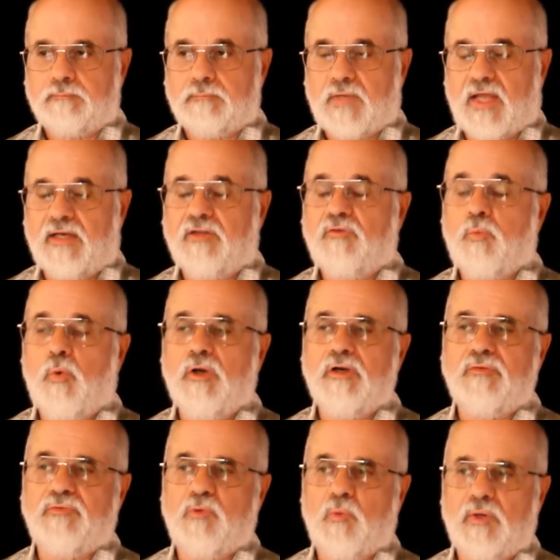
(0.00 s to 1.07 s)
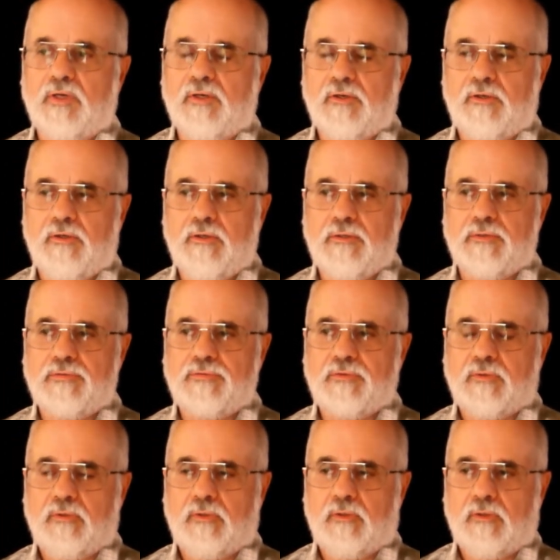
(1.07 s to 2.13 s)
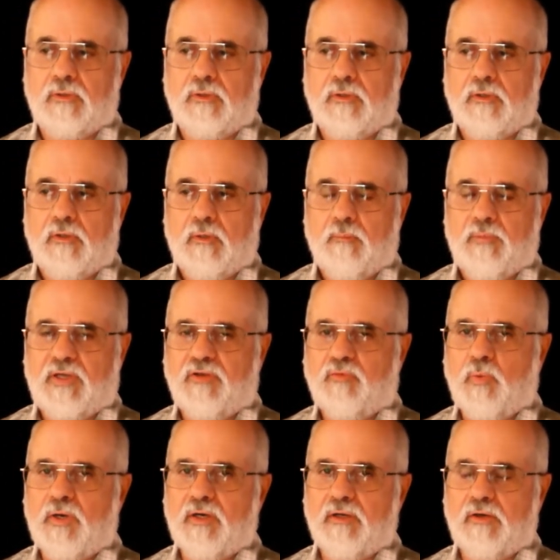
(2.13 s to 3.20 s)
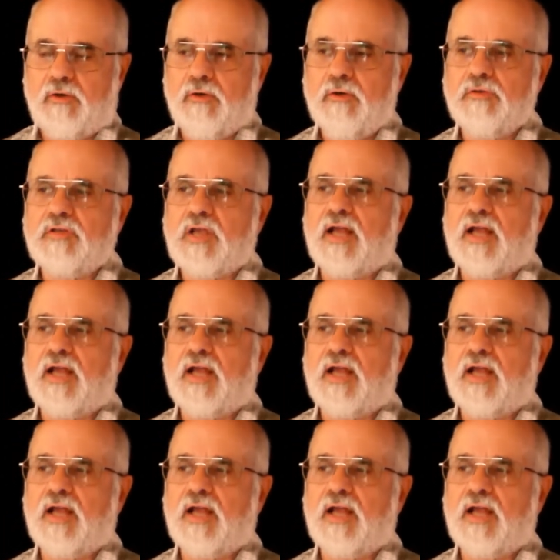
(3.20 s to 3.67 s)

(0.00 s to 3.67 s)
And it's wonderful when it occurs. Because when it occurs,